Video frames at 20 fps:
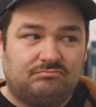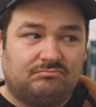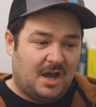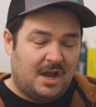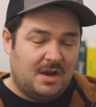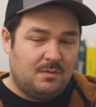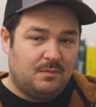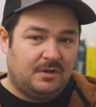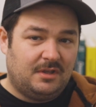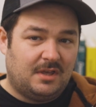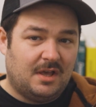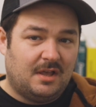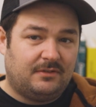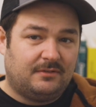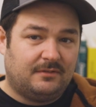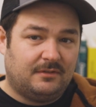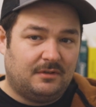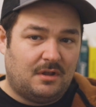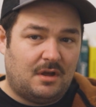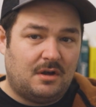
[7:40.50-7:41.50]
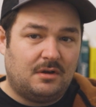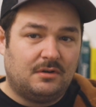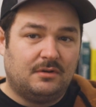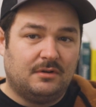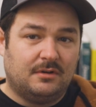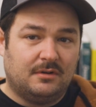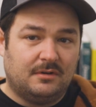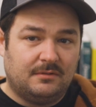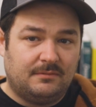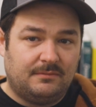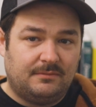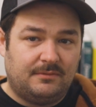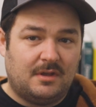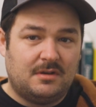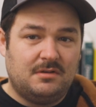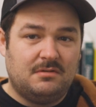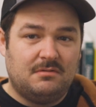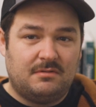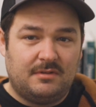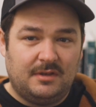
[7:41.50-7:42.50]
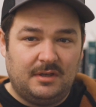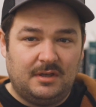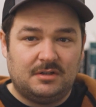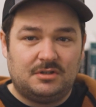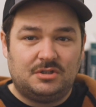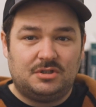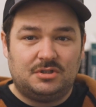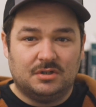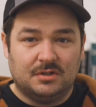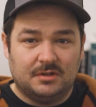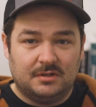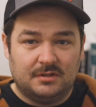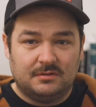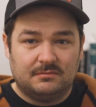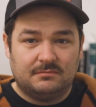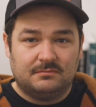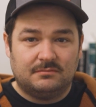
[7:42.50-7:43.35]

I would guess longer than you think it should.